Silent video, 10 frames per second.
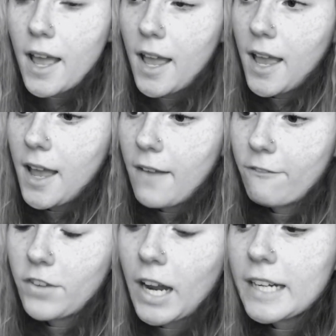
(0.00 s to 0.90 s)

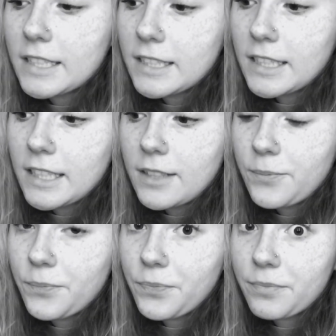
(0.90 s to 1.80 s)
and finally
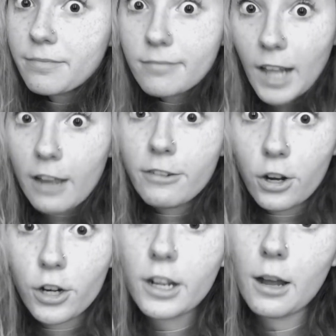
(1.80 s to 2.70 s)
I
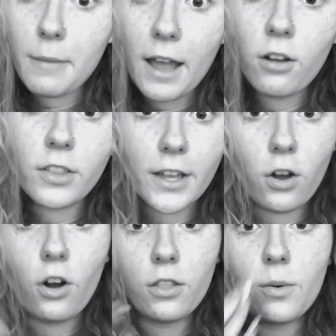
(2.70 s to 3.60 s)
felt her come out, like,
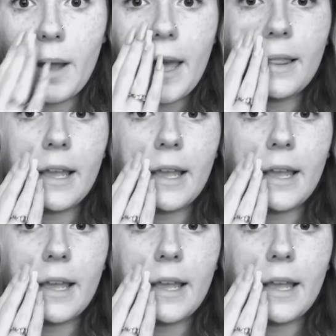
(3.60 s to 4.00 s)
all the way.